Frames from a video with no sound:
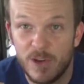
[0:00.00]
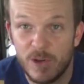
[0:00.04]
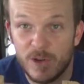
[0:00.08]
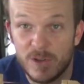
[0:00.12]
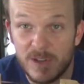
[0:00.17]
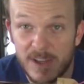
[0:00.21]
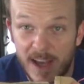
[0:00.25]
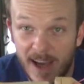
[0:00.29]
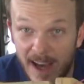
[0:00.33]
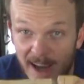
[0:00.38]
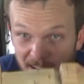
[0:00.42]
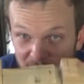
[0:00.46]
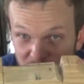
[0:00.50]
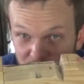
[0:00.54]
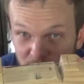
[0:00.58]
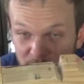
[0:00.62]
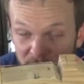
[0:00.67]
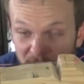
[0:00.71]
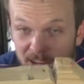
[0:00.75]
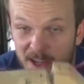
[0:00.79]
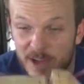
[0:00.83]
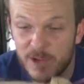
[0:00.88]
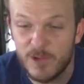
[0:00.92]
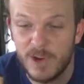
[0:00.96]
don't
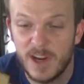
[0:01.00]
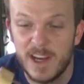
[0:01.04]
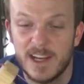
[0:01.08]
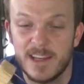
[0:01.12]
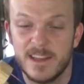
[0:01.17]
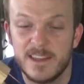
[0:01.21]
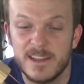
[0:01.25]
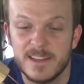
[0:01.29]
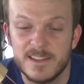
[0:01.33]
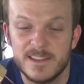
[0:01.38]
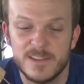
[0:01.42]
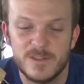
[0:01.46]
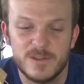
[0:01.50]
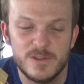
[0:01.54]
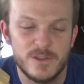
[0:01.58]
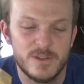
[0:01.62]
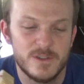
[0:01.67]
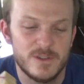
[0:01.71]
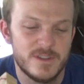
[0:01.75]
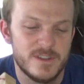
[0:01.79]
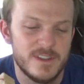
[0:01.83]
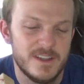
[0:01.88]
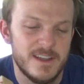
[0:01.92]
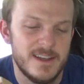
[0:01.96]
laugh, but I created this
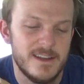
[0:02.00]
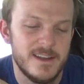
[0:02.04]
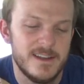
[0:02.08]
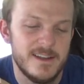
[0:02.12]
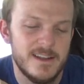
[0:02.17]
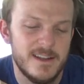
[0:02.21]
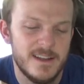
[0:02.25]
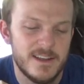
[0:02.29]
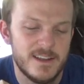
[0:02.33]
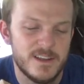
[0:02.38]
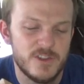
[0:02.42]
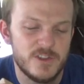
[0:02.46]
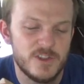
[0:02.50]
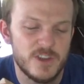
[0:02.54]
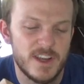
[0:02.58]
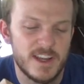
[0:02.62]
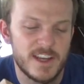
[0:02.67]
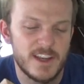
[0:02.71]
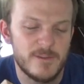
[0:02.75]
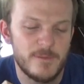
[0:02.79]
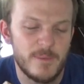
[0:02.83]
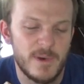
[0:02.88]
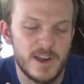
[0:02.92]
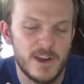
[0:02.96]
little
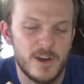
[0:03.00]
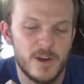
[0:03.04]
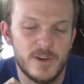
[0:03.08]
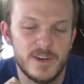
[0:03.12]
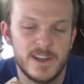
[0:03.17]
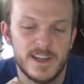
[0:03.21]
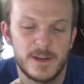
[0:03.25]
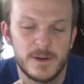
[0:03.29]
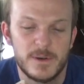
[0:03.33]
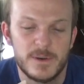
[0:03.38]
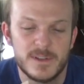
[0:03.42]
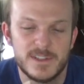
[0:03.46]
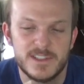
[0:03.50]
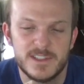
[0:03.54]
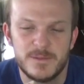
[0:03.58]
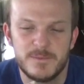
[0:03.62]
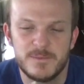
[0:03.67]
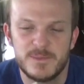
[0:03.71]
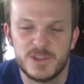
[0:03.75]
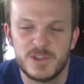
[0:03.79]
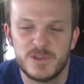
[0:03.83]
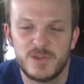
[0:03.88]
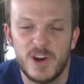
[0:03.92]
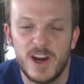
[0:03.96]
jig of my own here with
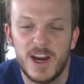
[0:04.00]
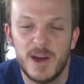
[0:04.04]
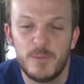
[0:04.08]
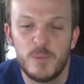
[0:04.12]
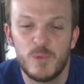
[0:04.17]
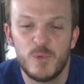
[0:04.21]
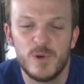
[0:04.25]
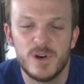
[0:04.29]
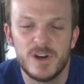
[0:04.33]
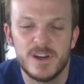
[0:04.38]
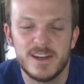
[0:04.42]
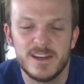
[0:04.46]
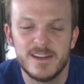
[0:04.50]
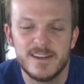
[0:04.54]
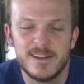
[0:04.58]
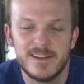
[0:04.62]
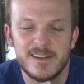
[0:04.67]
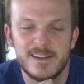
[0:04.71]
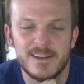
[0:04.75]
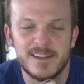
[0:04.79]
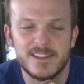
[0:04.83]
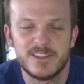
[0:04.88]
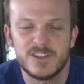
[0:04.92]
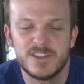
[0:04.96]
some scrap
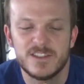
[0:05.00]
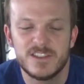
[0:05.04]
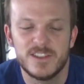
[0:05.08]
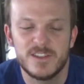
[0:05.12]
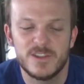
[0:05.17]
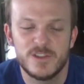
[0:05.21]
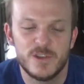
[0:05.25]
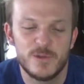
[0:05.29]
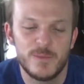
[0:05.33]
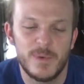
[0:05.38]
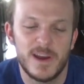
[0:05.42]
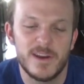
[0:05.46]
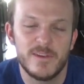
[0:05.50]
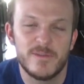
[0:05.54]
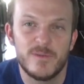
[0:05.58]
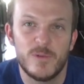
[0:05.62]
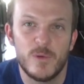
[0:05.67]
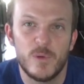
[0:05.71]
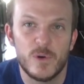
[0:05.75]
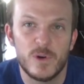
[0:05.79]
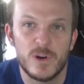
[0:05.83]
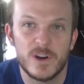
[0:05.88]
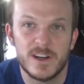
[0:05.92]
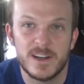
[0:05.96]
wood. It's just a
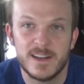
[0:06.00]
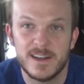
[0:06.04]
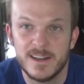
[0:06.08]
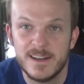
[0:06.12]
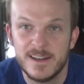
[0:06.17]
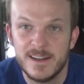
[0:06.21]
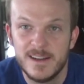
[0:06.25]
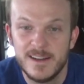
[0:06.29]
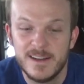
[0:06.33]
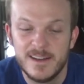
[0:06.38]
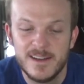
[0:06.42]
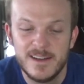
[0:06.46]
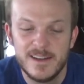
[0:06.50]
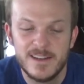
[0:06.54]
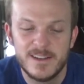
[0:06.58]
2x4, and